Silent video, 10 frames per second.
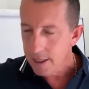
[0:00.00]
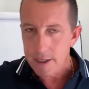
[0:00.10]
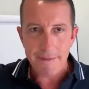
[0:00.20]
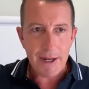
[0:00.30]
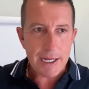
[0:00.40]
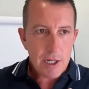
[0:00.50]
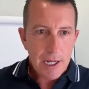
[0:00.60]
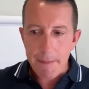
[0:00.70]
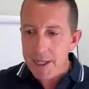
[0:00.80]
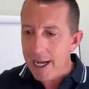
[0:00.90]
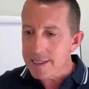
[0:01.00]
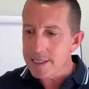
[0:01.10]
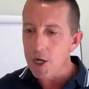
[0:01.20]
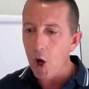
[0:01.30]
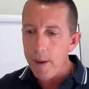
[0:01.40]
You guys, how many of you
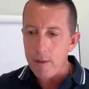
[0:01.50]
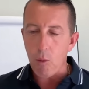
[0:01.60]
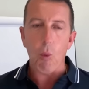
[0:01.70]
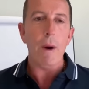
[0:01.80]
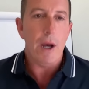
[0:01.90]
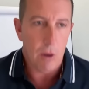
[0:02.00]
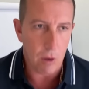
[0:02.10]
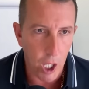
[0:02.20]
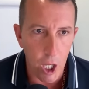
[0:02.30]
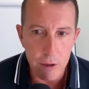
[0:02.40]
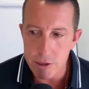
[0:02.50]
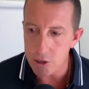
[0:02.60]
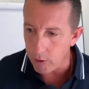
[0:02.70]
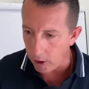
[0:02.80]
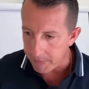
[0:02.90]
guys know it well, all
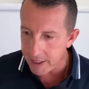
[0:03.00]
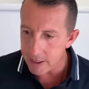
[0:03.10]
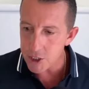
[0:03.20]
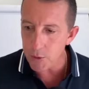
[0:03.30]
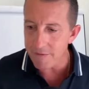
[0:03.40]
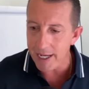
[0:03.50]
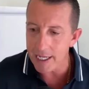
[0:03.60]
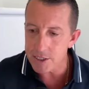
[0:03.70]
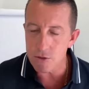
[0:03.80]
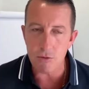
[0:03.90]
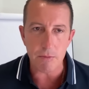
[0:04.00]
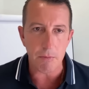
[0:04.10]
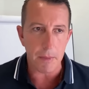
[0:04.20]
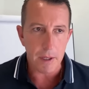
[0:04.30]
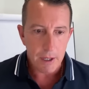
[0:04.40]
too well, because you've
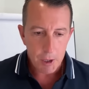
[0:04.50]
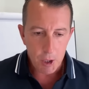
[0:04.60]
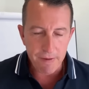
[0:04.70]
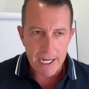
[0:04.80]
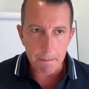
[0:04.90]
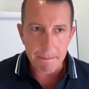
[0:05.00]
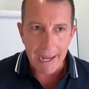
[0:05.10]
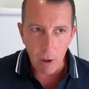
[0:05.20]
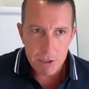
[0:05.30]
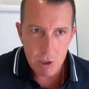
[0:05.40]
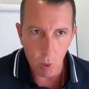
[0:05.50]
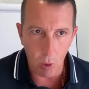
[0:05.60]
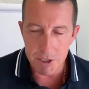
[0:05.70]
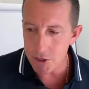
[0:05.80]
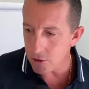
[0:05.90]
had a bout
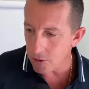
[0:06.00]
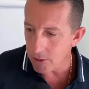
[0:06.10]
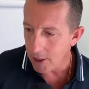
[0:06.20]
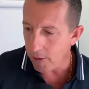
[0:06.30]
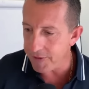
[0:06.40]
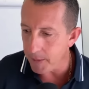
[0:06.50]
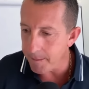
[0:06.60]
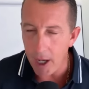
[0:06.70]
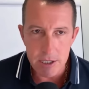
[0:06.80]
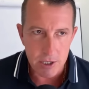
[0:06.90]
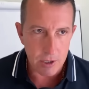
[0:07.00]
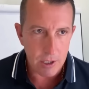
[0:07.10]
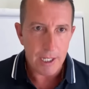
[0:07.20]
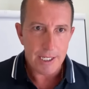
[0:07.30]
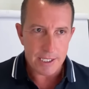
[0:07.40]
or two with
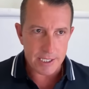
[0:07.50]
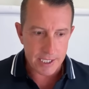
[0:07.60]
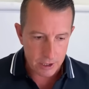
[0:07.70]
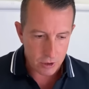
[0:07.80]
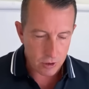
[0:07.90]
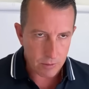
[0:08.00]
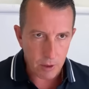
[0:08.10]
imposter syndrome.